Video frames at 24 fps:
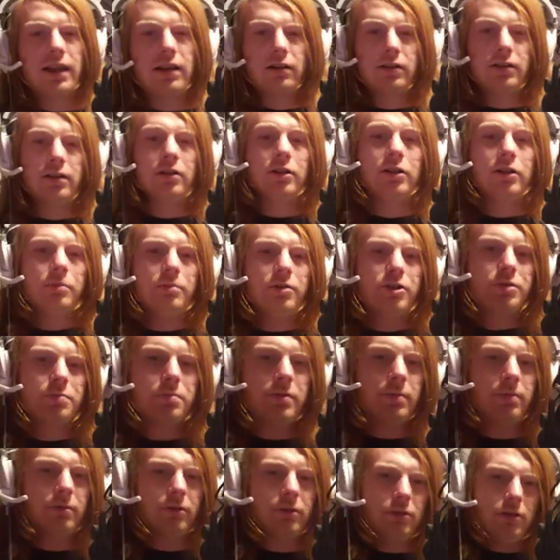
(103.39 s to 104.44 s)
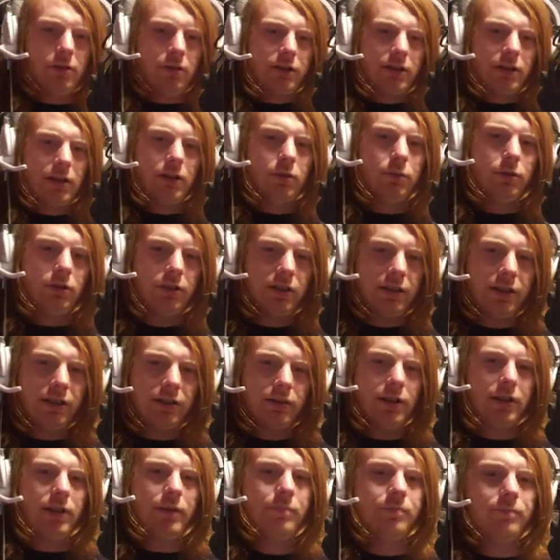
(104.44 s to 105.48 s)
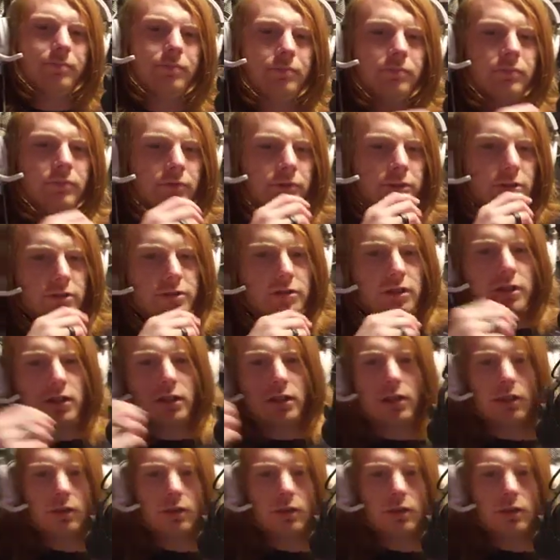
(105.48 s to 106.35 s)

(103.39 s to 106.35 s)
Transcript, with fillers: I don't know a whole bunch of people who only got one leg, right? Dude's only